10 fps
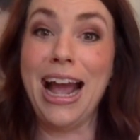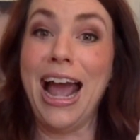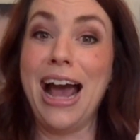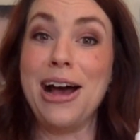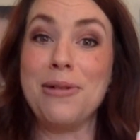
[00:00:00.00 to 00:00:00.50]

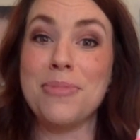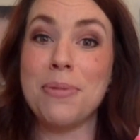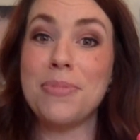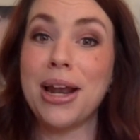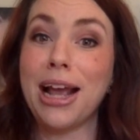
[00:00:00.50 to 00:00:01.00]

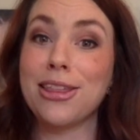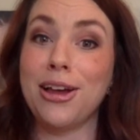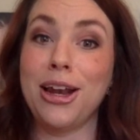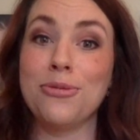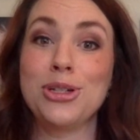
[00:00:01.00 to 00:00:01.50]
But I
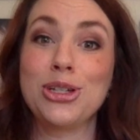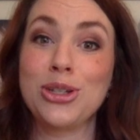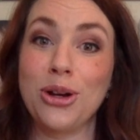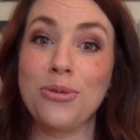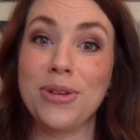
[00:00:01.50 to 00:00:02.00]
thought I would just
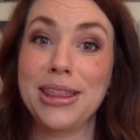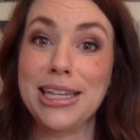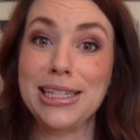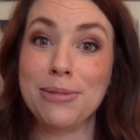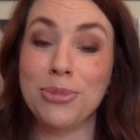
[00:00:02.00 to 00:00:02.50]
start with
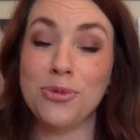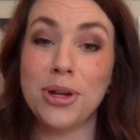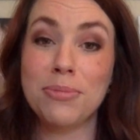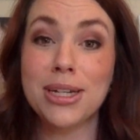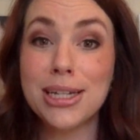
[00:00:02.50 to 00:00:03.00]
this simple one
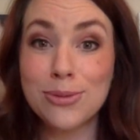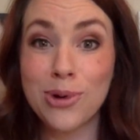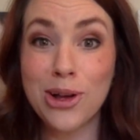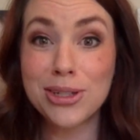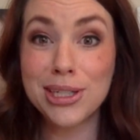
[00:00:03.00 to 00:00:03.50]
because we're
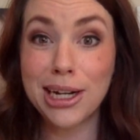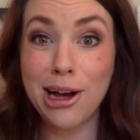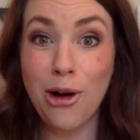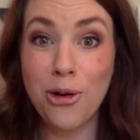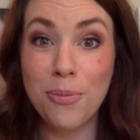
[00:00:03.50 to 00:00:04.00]
all stuck at
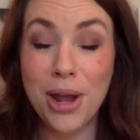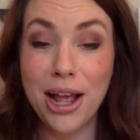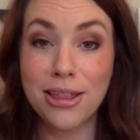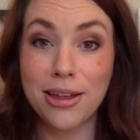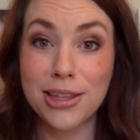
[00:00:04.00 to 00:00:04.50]
home, and I
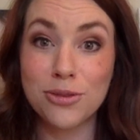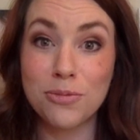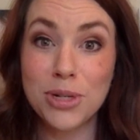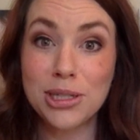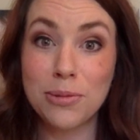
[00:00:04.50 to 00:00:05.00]
thought this would
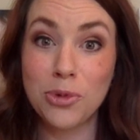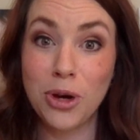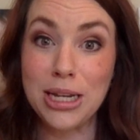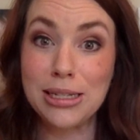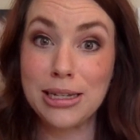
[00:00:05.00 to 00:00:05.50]
be some
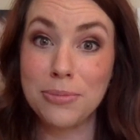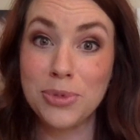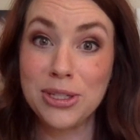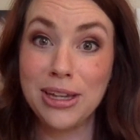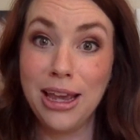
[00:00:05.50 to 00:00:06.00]
great tips